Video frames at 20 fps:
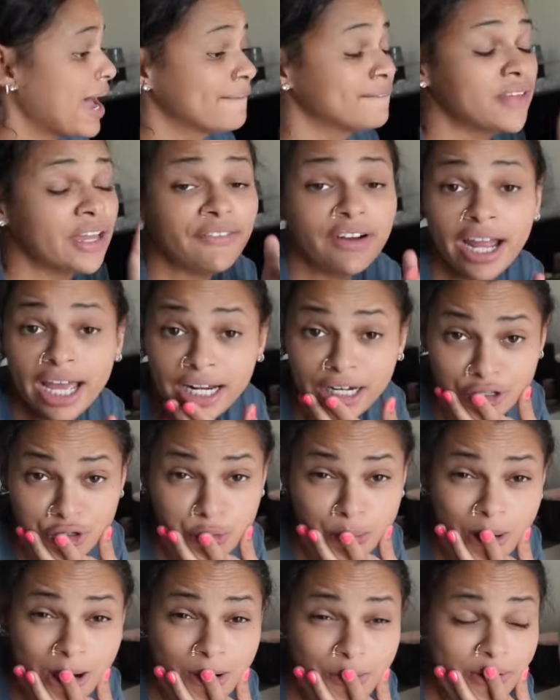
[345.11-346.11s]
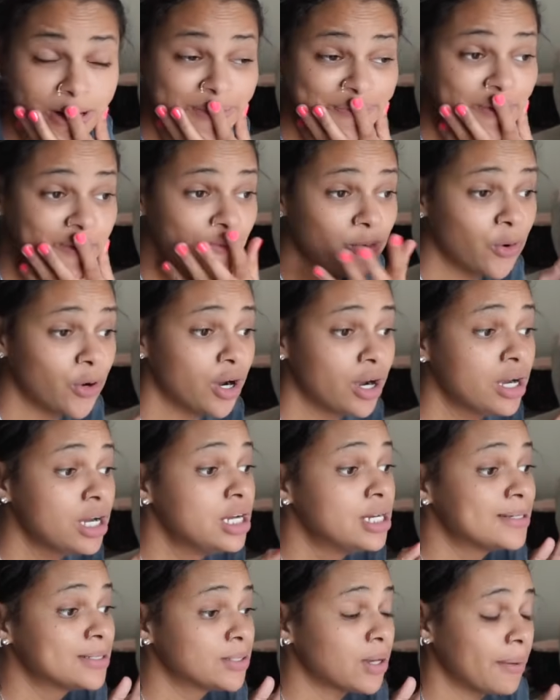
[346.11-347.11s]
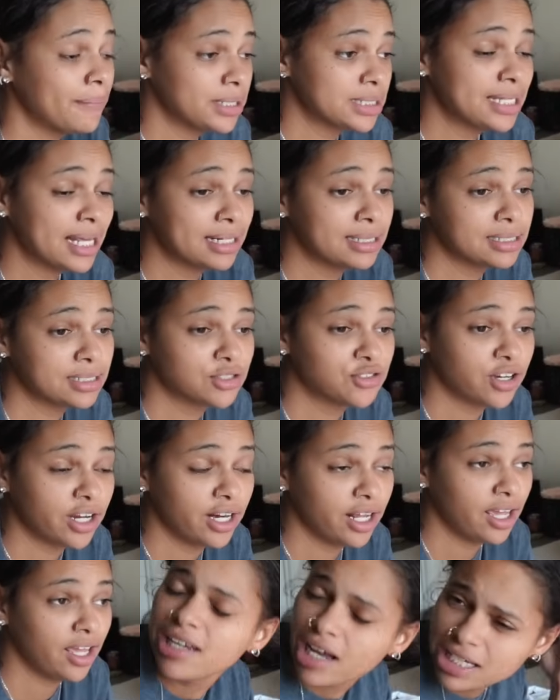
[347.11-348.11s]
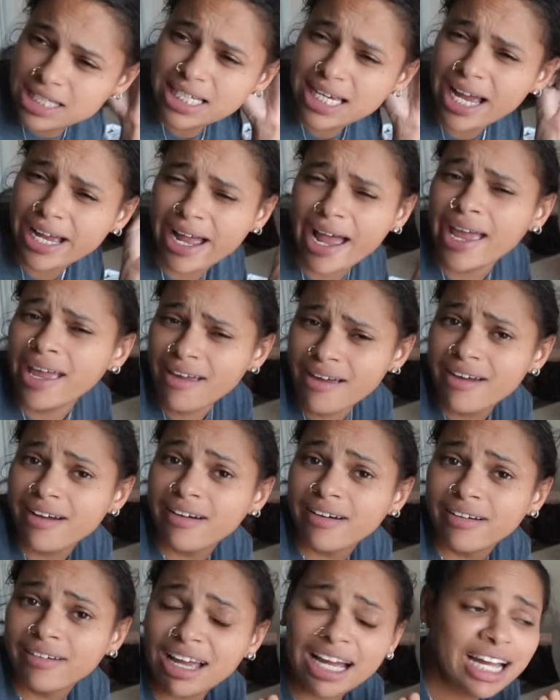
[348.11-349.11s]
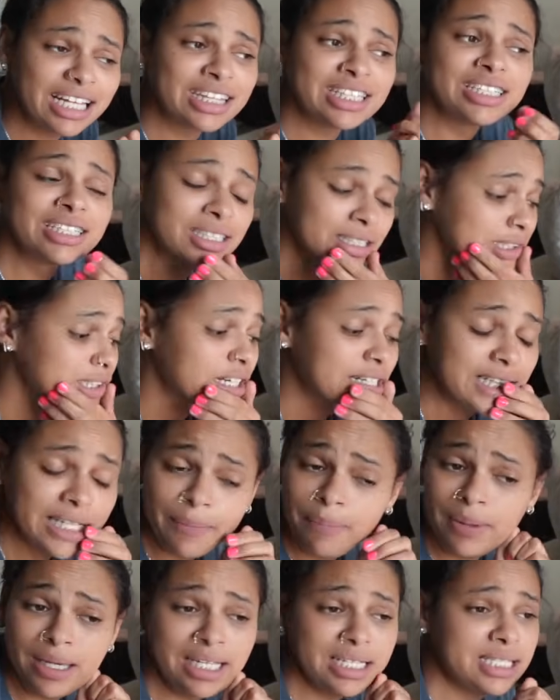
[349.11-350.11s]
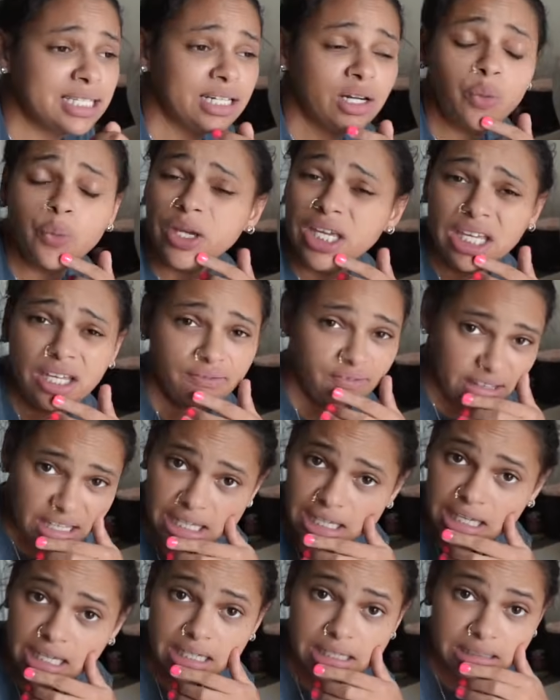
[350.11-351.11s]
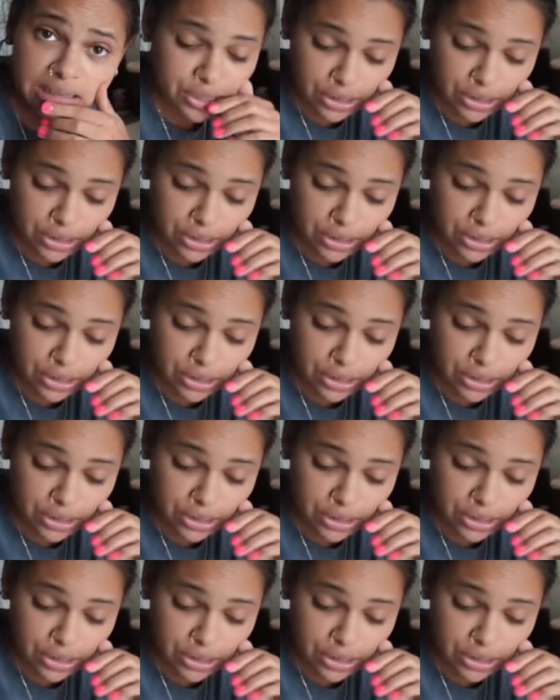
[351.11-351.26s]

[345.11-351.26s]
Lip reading: I've never had a U-part wig before, so I'm excited to try that. Y'all see I got hair. I got the clip-ins and the weave in.